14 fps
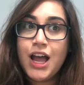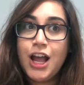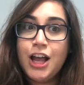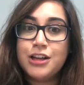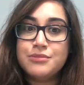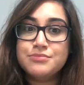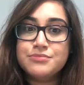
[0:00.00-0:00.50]

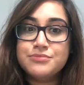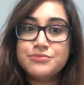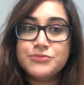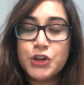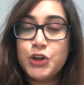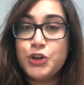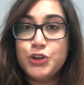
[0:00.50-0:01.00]

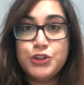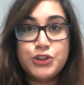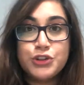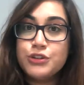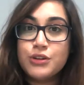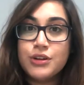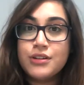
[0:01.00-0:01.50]

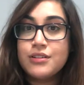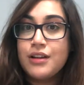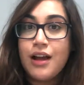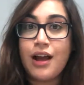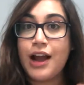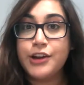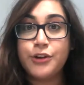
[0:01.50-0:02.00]

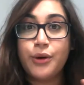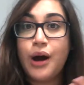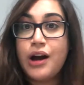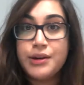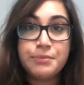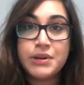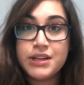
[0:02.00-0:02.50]
I know
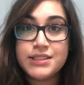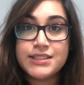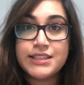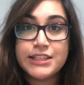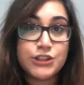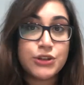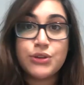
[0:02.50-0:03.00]
I'd
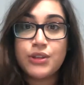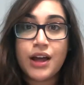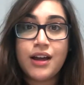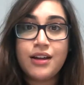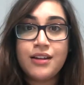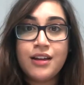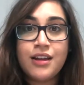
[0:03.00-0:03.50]
personally do
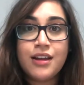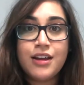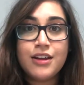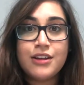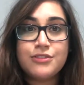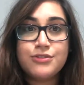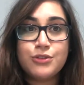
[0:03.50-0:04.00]
that
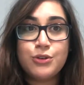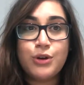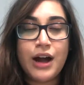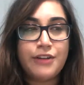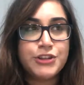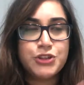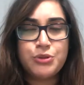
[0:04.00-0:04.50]
for
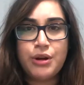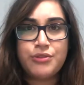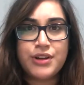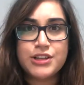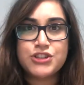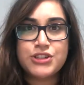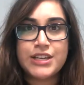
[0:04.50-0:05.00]
having 12
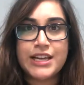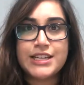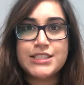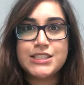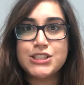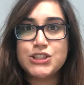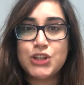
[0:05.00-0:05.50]
extra
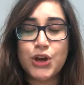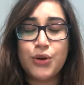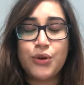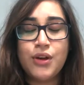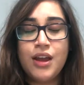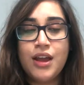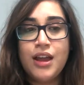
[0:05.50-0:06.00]
days.
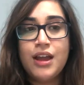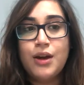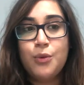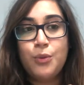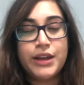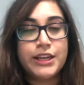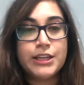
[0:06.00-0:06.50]
So
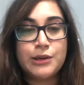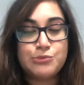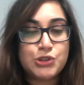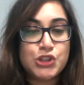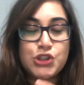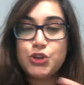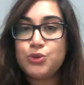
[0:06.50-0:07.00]
waking up
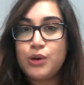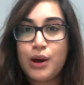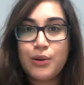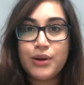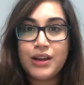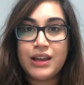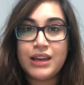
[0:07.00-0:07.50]
just 2
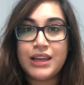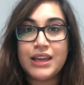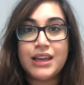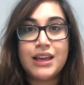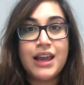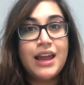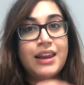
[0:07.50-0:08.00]
hours
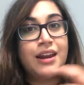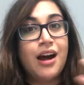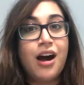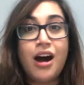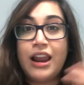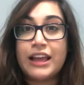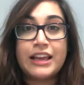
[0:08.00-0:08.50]
early and
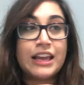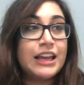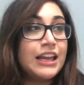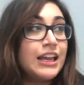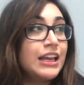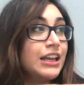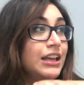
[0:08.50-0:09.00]
like
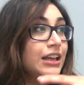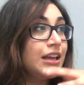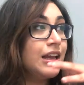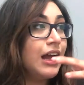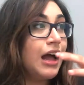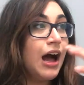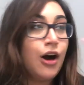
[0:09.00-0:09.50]

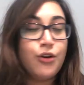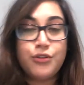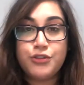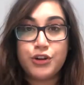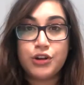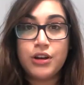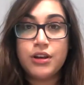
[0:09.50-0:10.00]
out
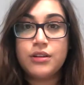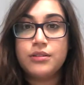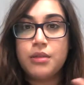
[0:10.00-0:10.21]
of your...